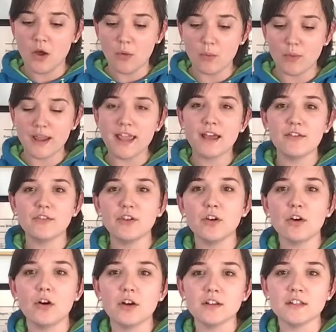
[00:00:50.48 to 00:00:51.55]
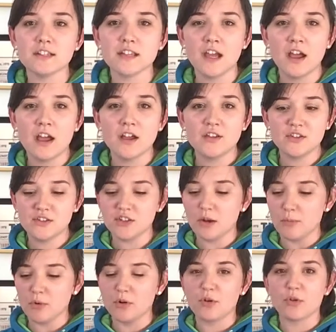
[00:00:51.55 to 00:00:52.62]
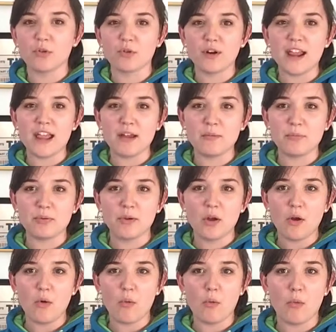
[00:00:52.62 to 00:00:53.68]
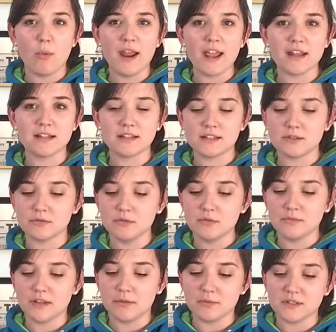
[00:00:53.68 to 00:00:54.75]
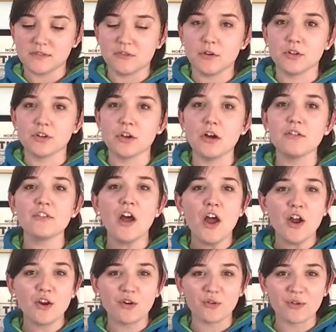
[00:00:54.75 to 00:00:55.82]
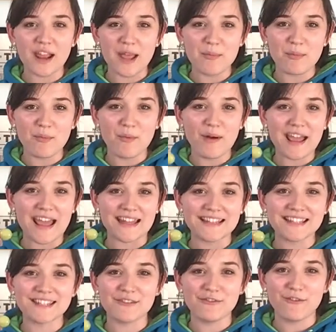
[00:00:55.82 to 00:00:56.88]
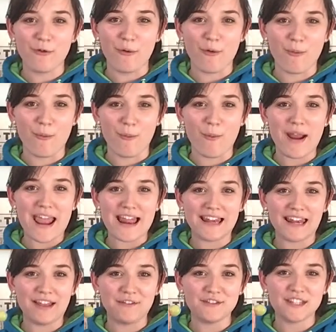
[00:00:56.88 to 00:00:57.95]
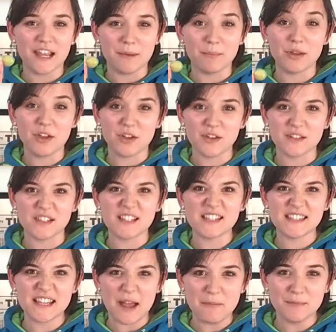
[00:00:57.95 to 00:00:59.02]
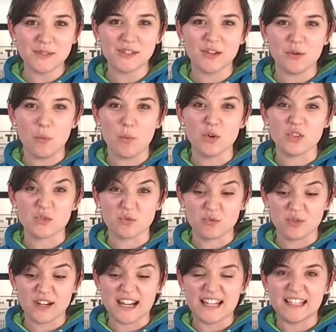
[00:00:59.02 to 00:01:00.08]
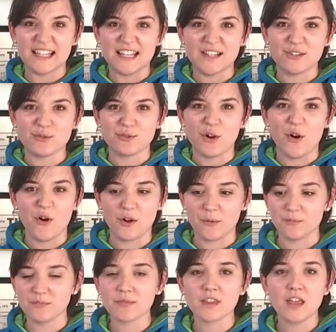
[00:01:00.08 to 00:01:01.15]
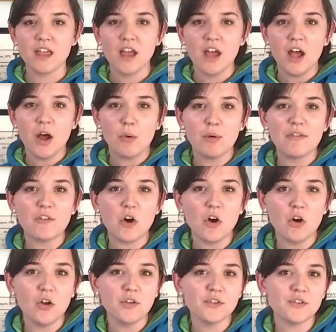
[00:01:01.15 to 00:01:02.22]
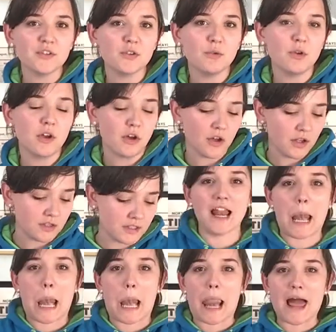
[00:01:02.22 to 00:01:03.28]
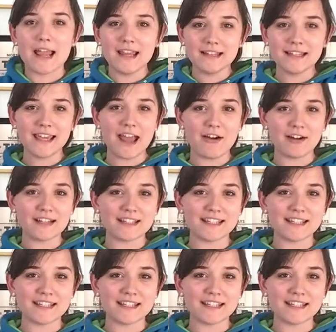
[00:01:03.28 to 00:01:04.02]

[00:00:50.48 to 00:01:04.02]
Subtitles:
We have got some grape weights. Ooh, that one's fallen off. Grape weights for weightlifting because Samson was really strong. We've also got lion carrot